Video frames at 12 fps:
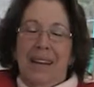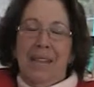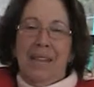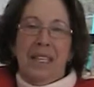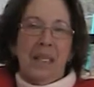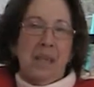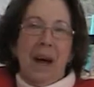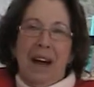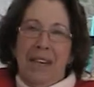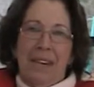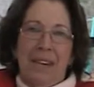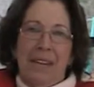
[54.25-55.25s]
this
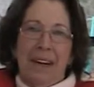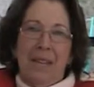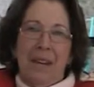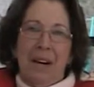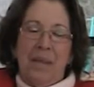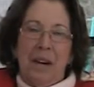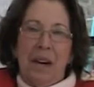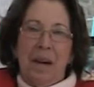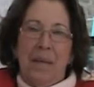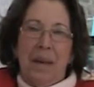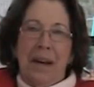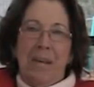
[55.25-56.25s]
pirate. I want to write
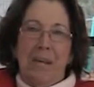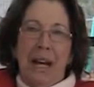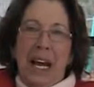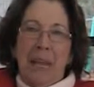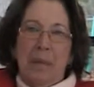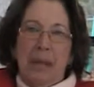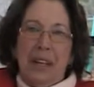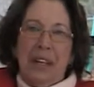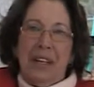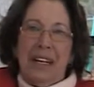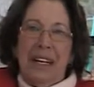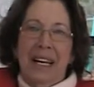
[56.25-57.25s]
about Blackbeard.